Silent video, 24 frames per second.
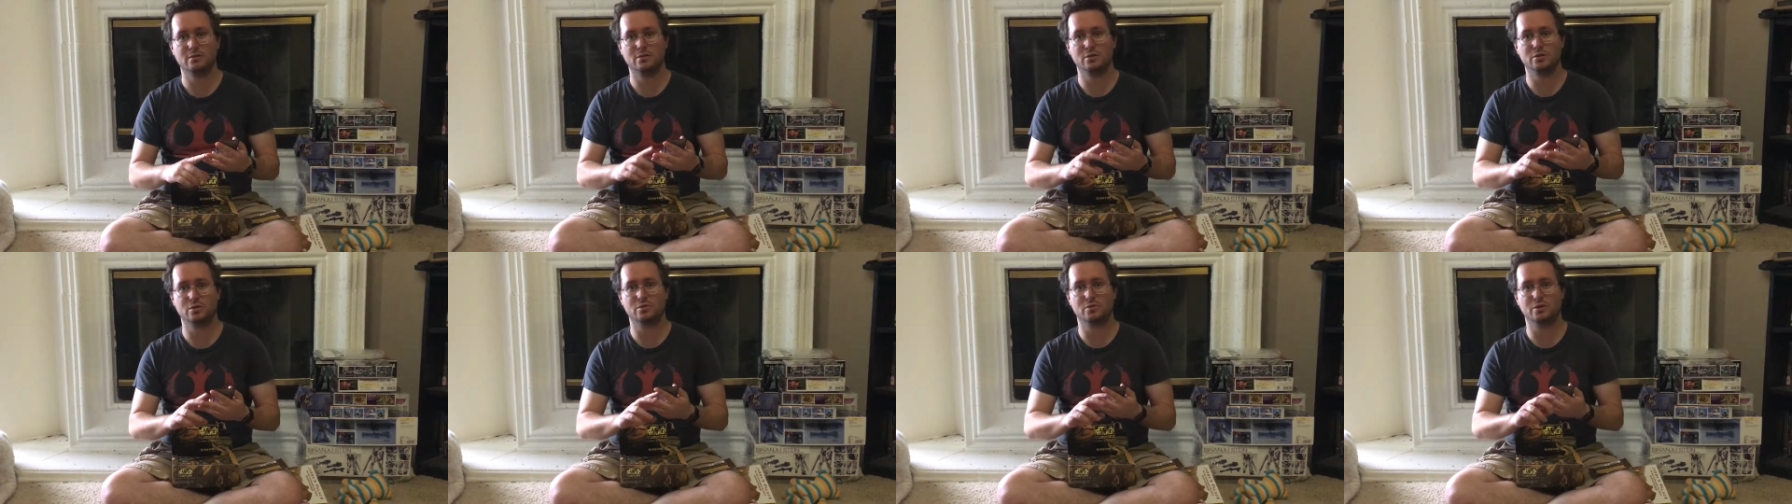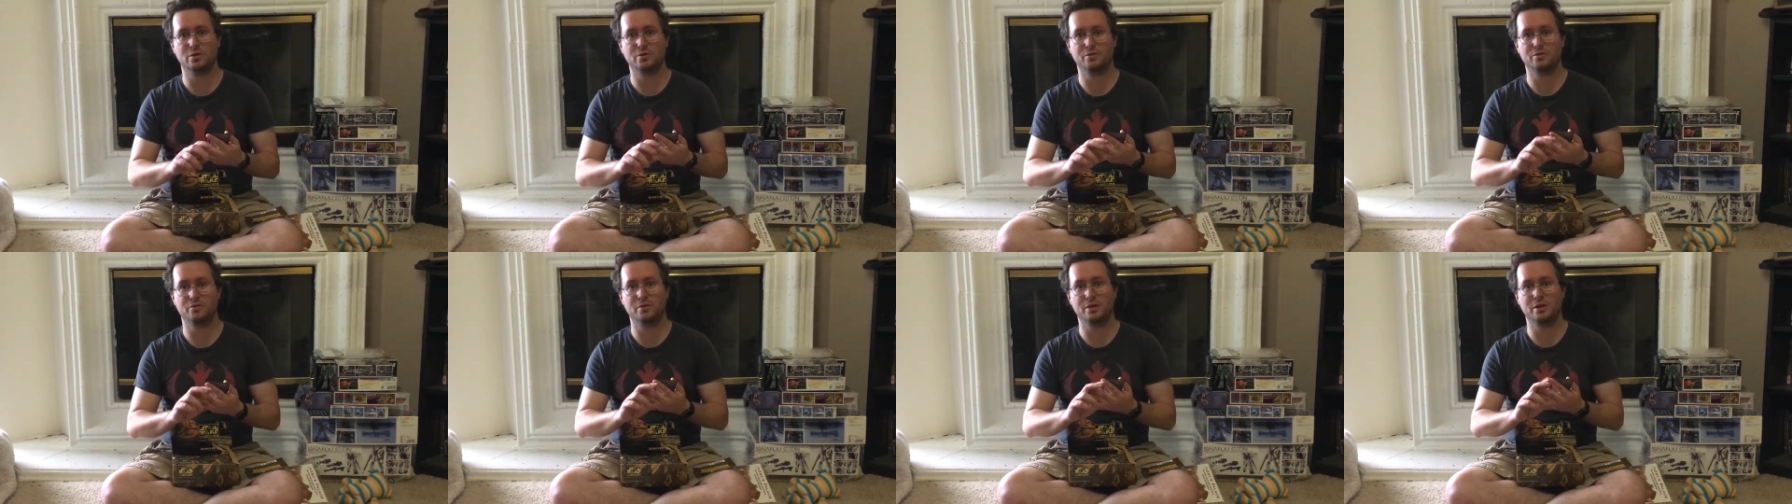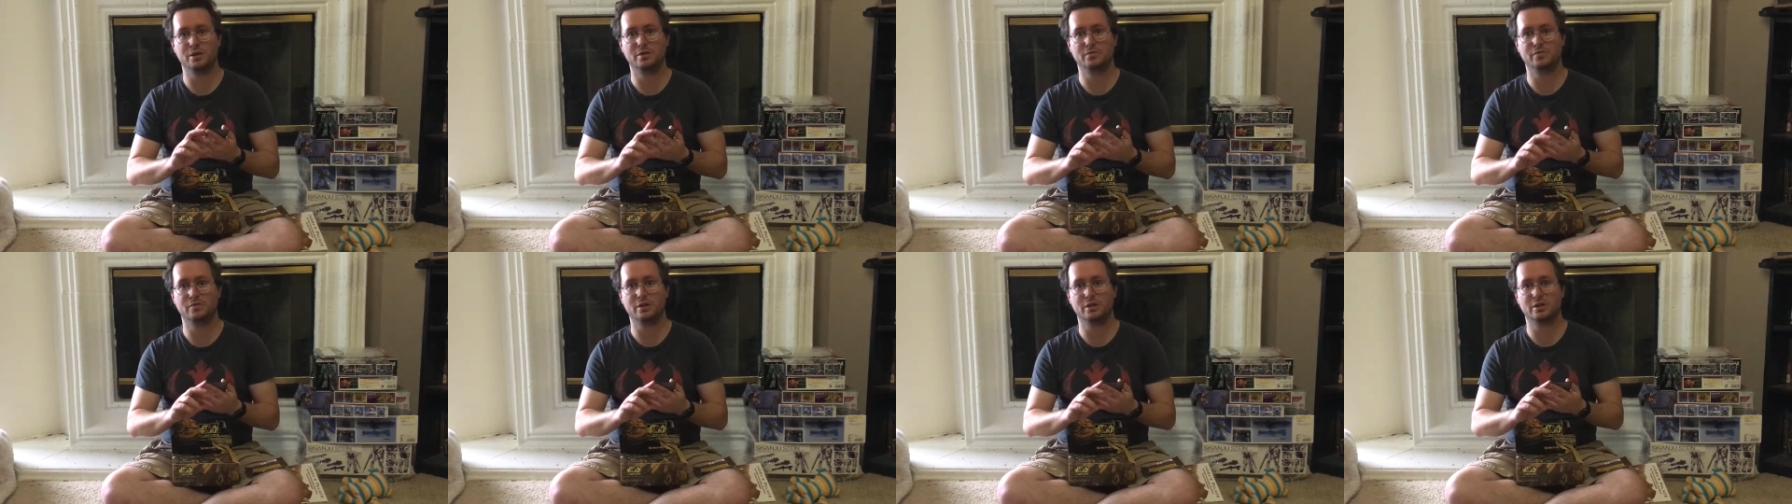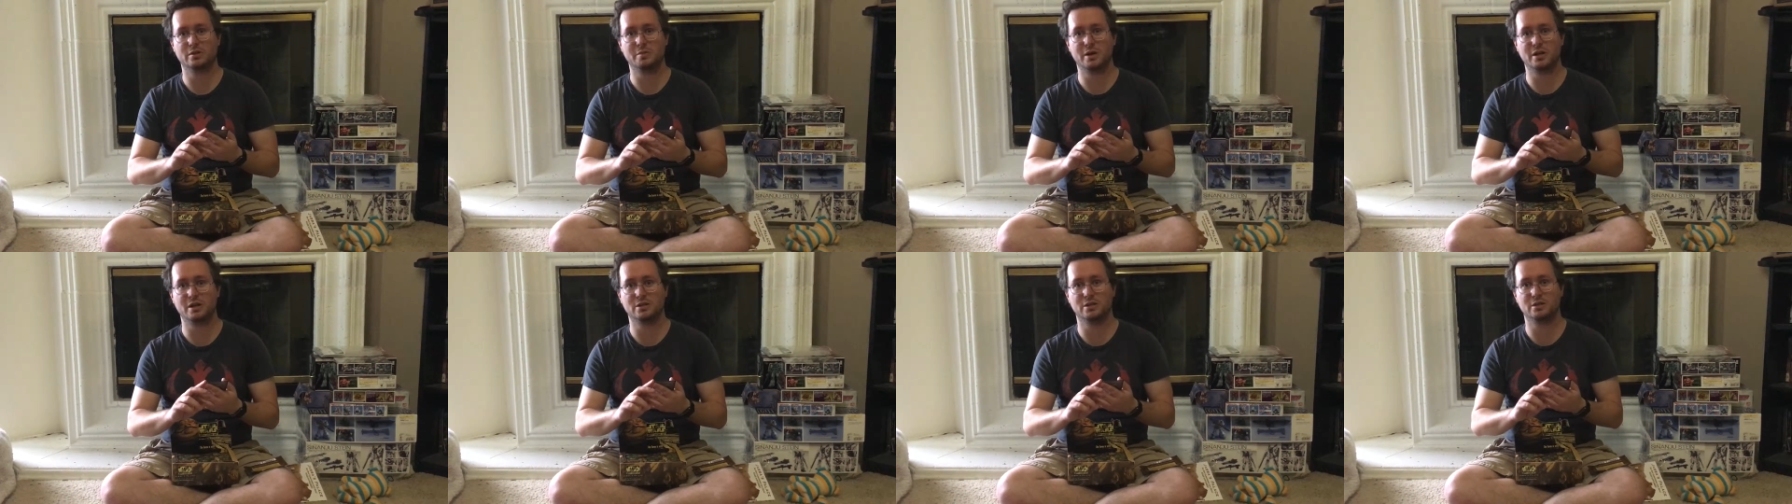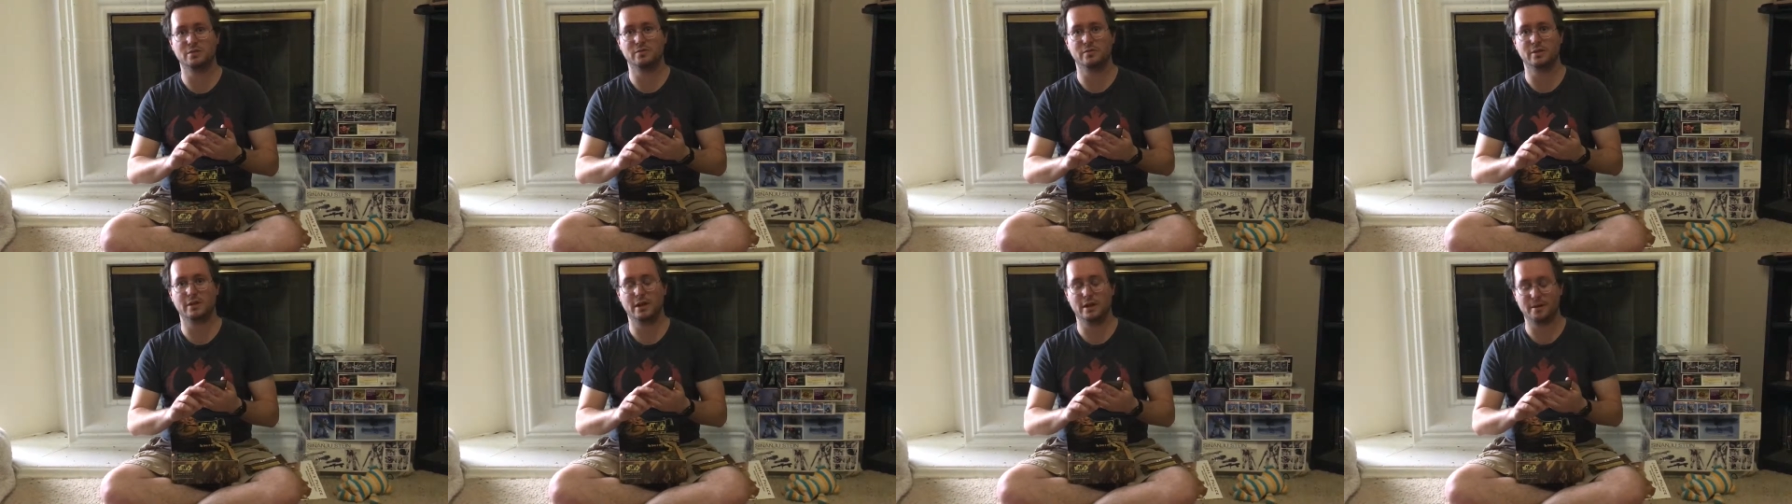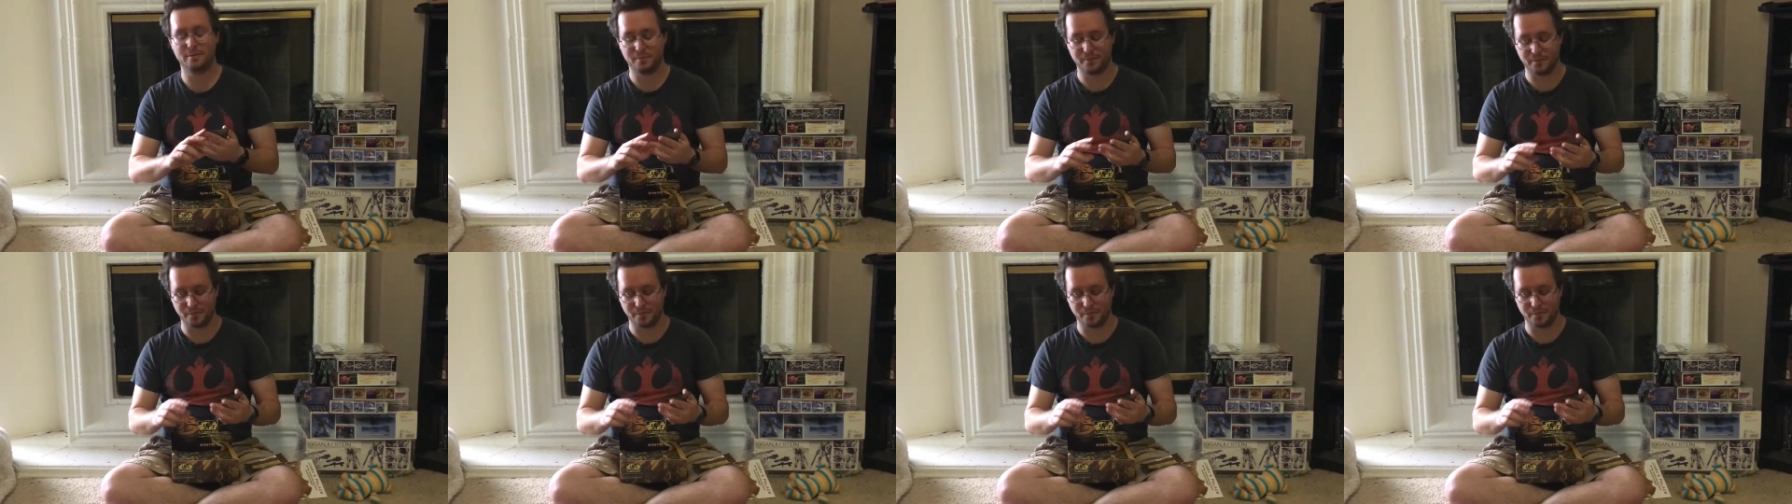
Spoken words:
Those were the 3 different expansions for that.